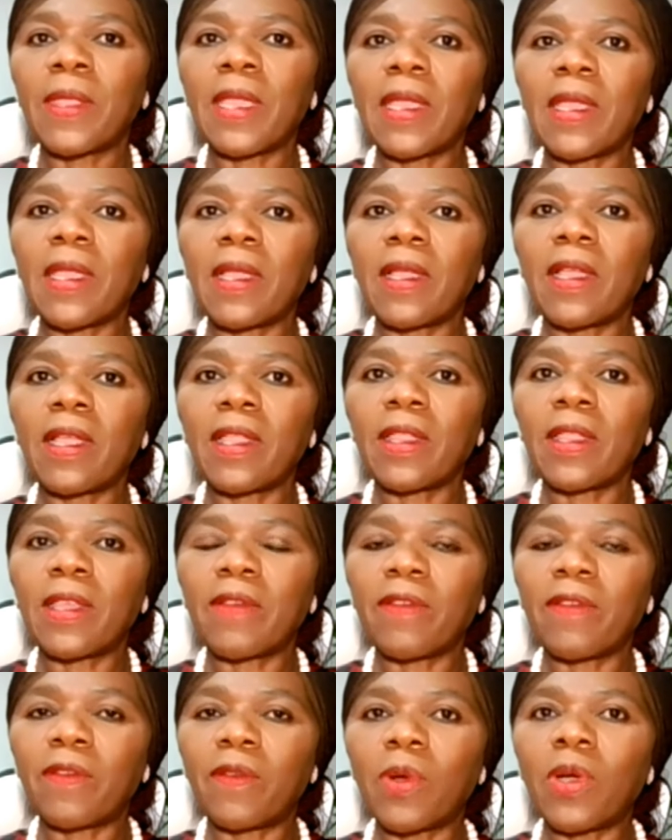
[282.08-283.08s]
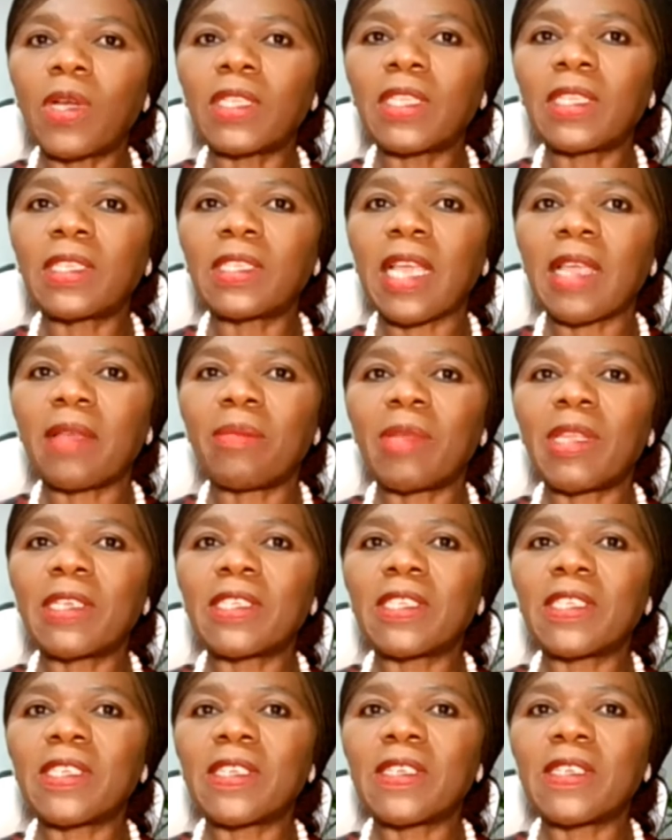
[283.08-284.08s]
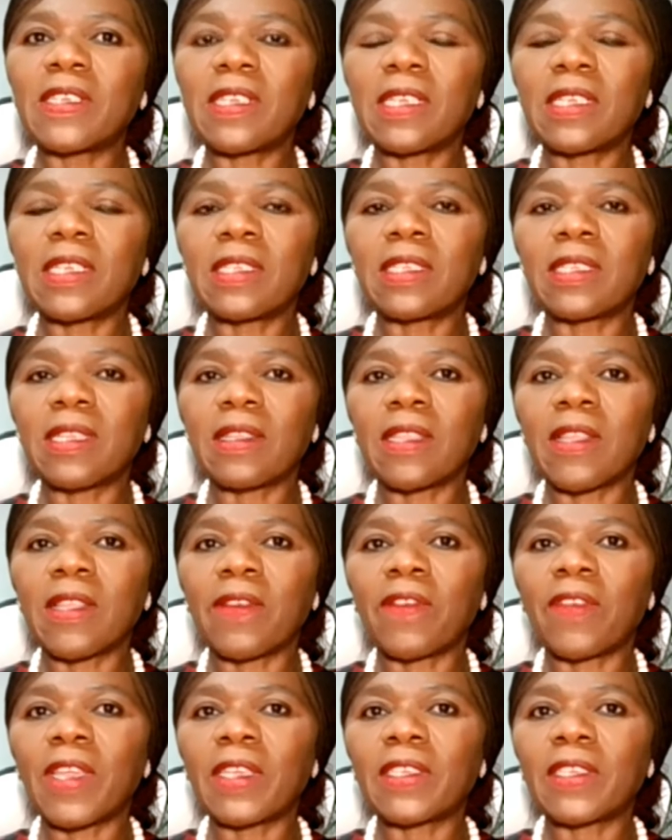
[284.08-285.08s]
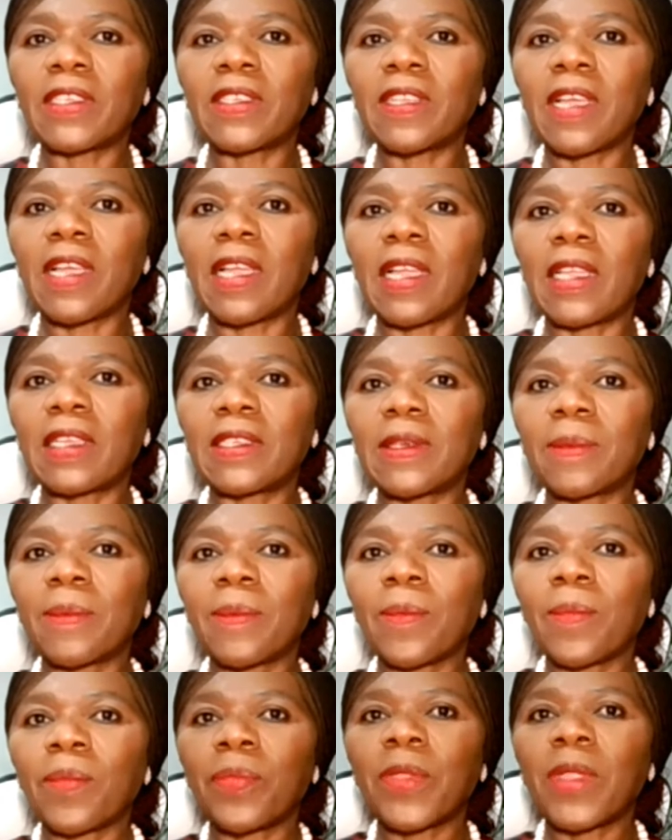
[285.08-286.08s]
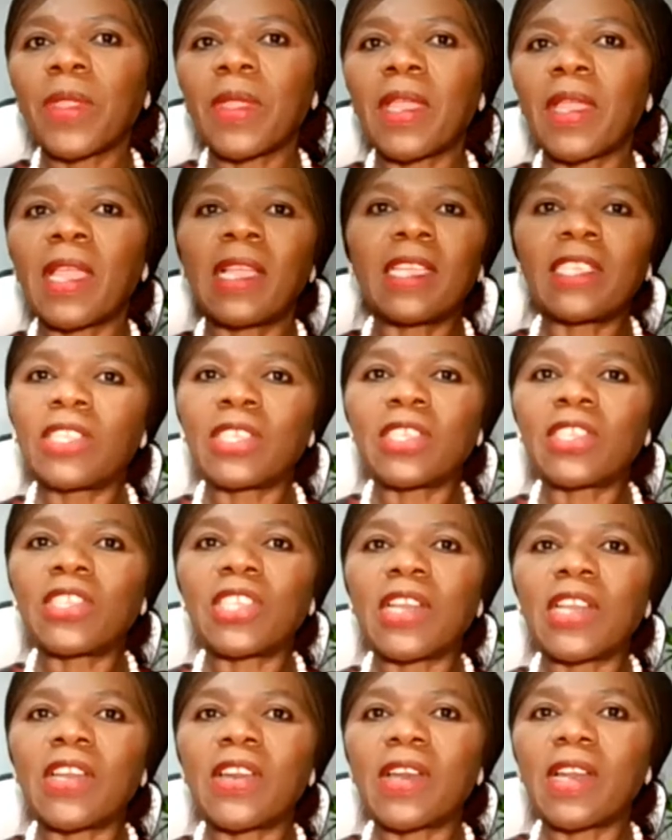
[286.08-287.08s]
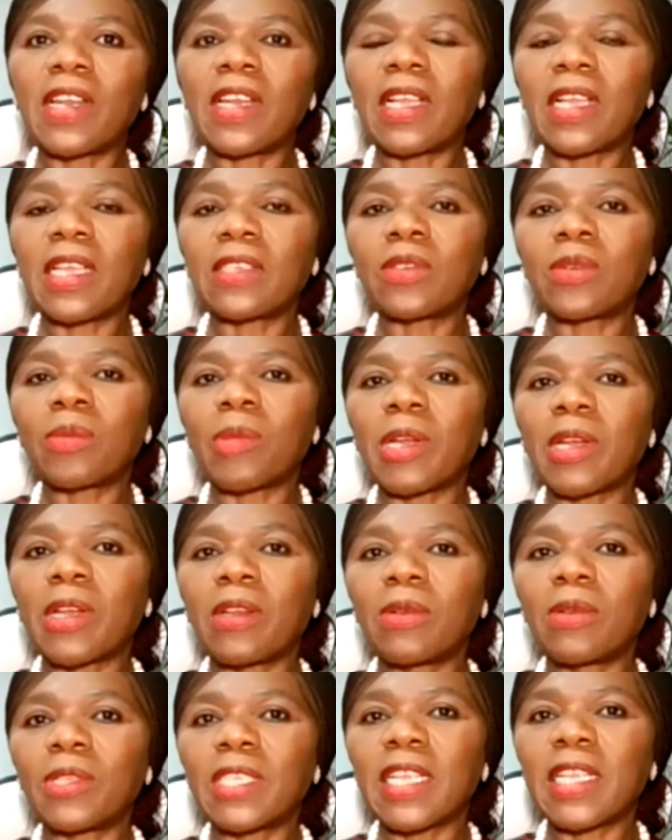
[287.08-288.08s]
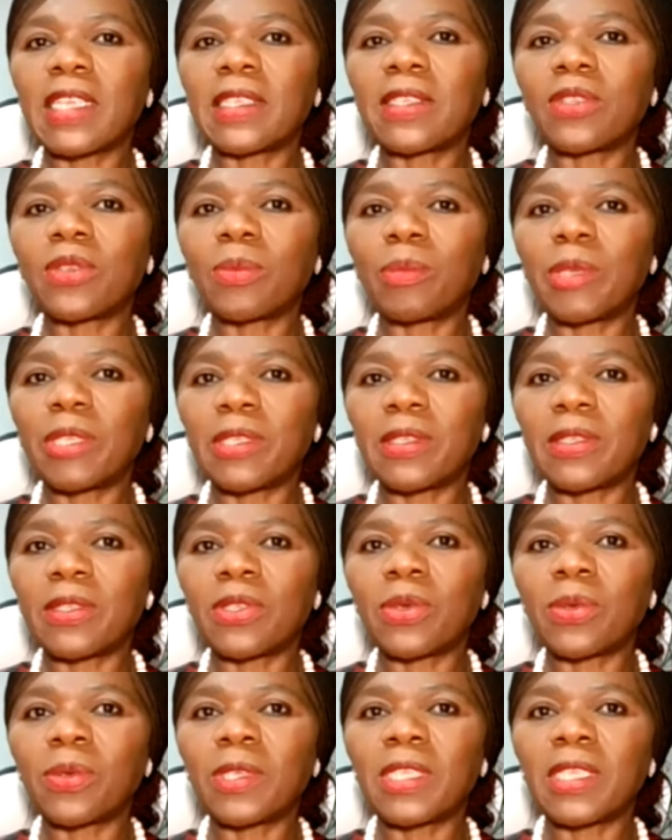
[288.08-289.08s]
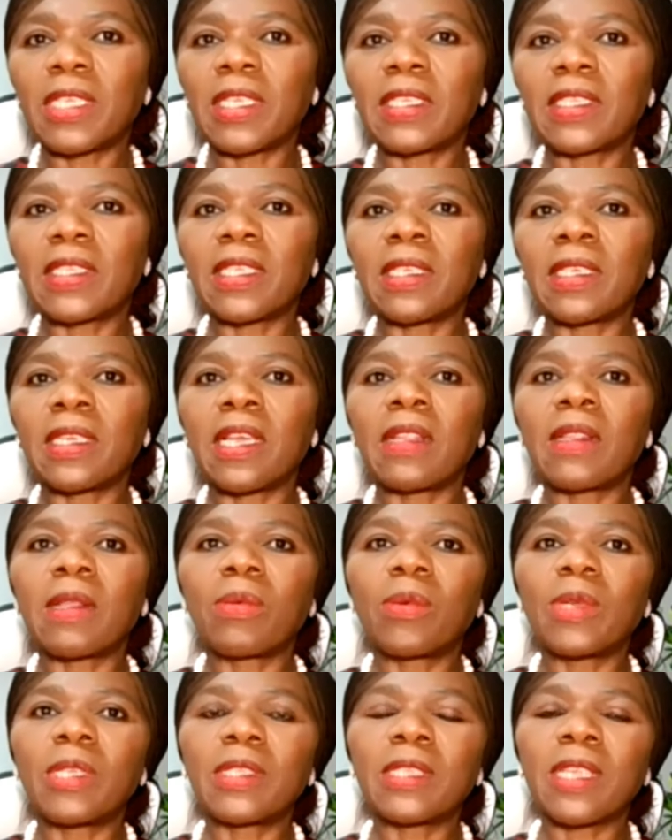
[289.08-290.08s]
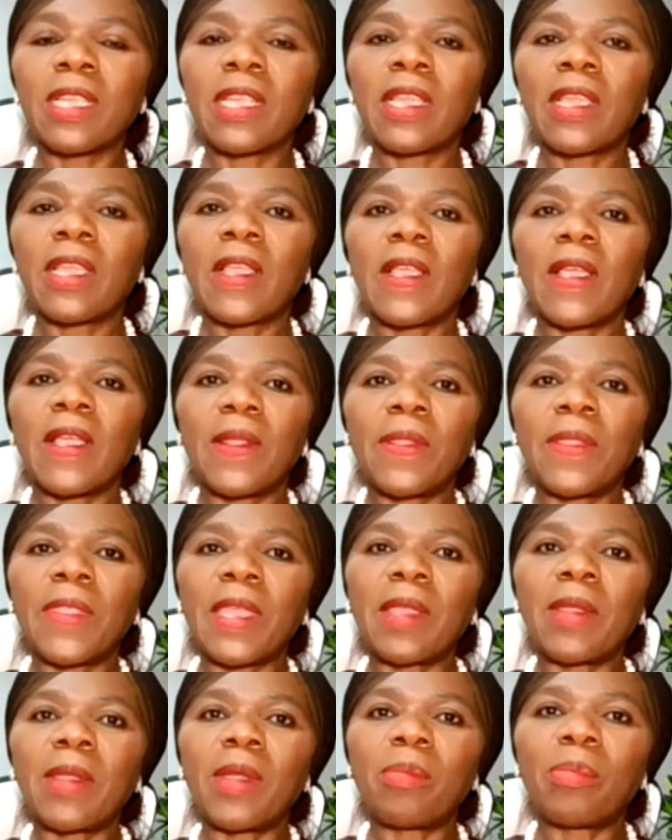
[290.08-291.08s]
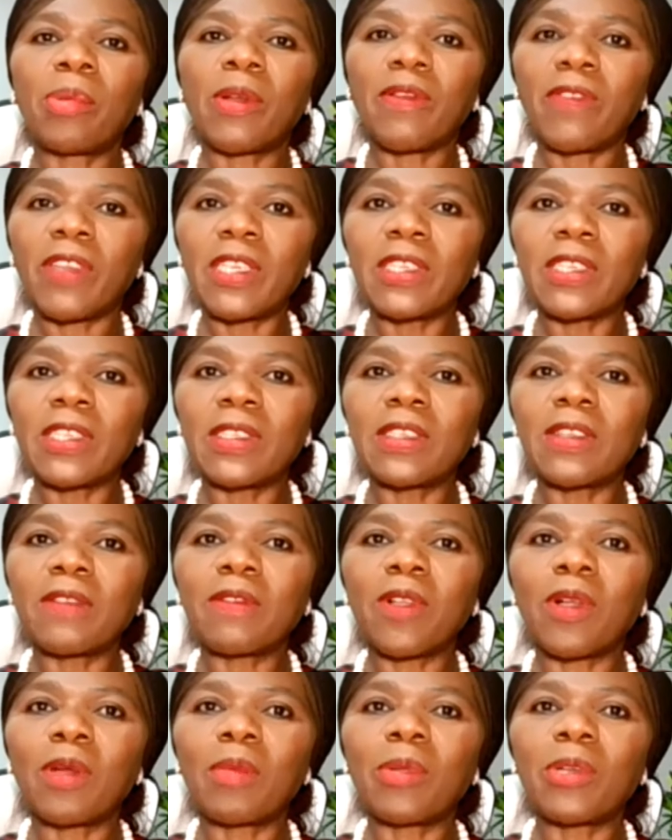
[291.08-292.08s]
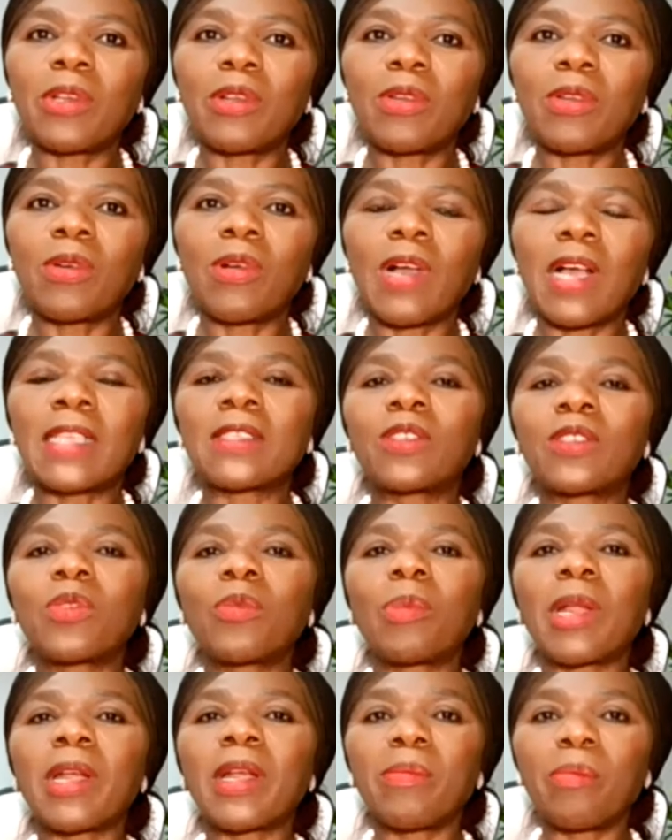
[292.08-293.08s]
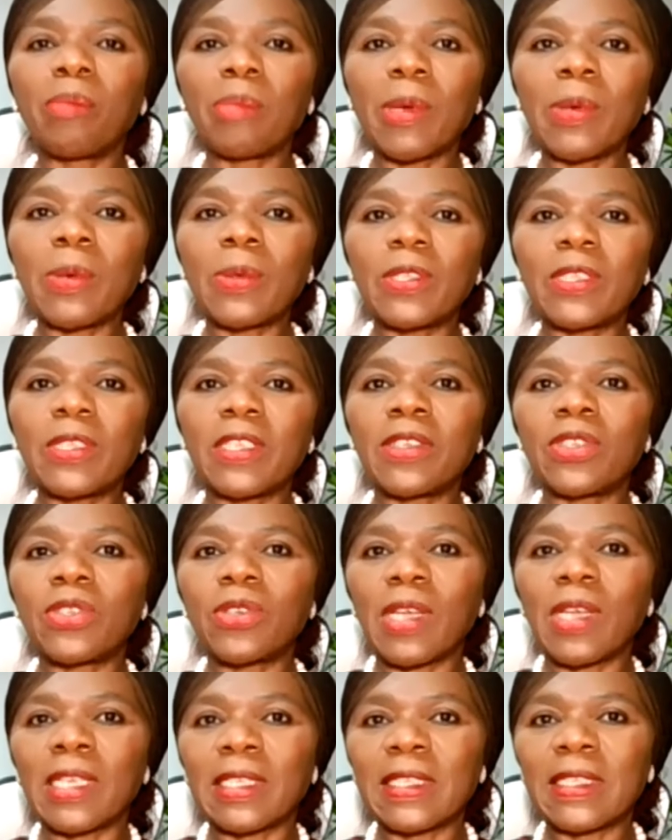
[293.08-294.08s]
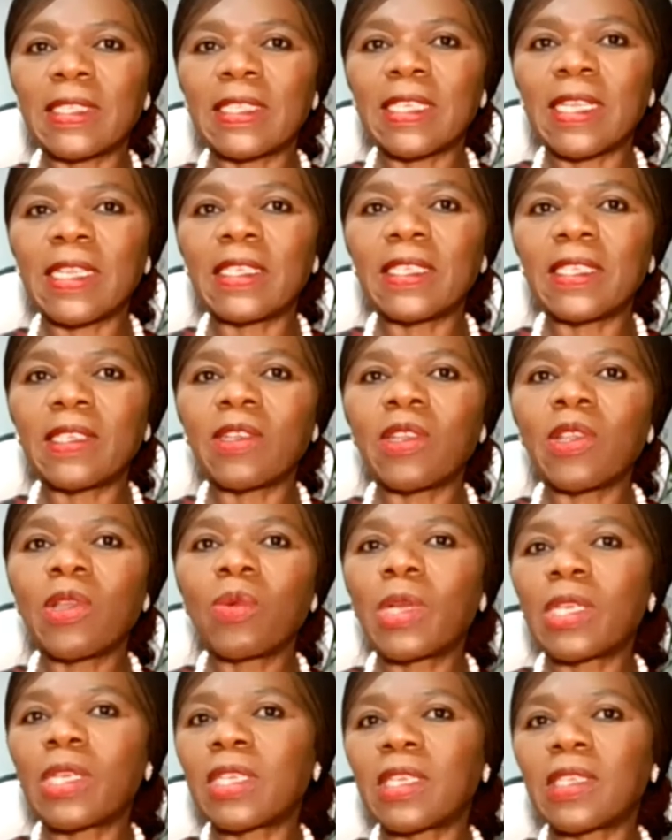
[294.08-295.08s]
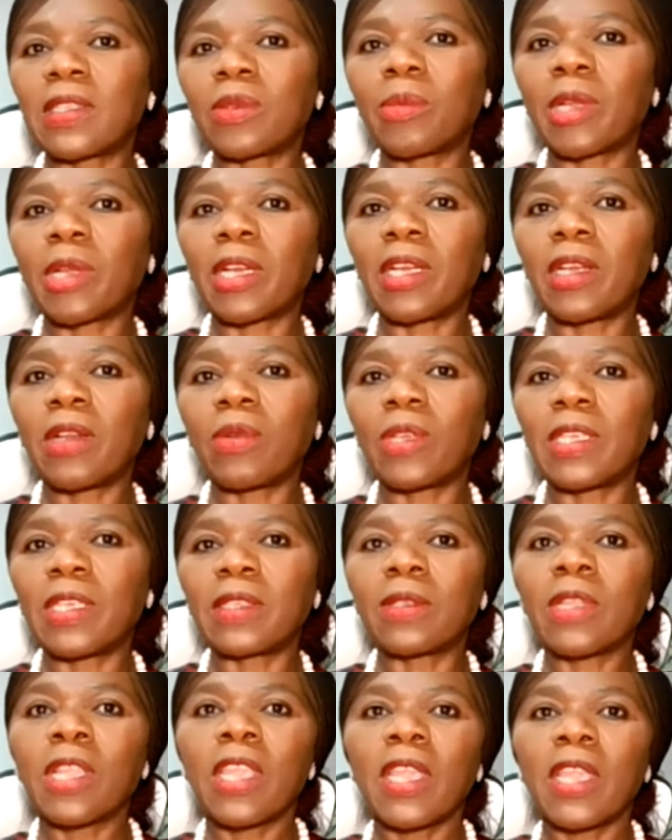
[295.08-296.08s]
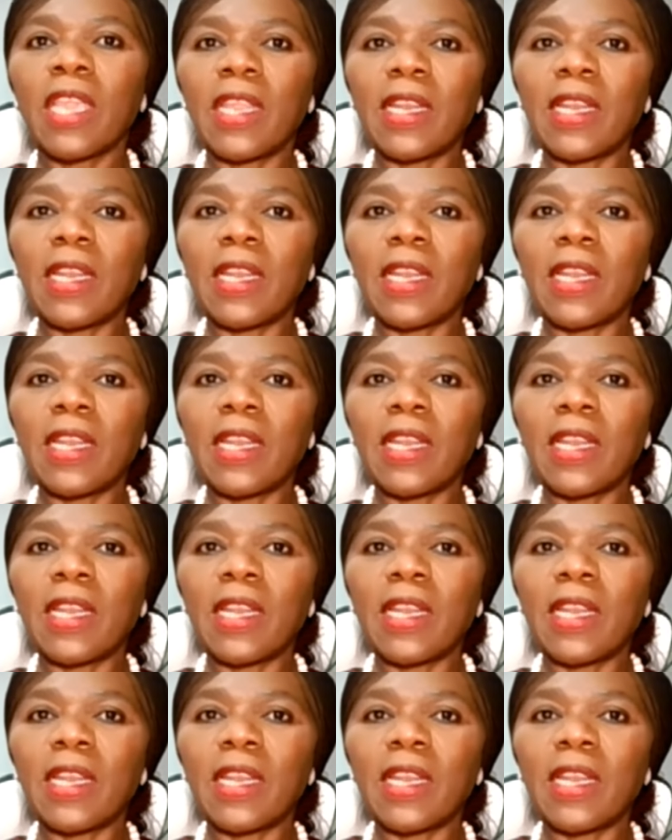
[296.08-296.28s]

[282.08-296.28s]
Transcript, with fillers: The, the fourth dimension is the fact that eh, just generally customary law tends to be distorted. In other words, the provisions of common law are superimposed into understanding what customary law is.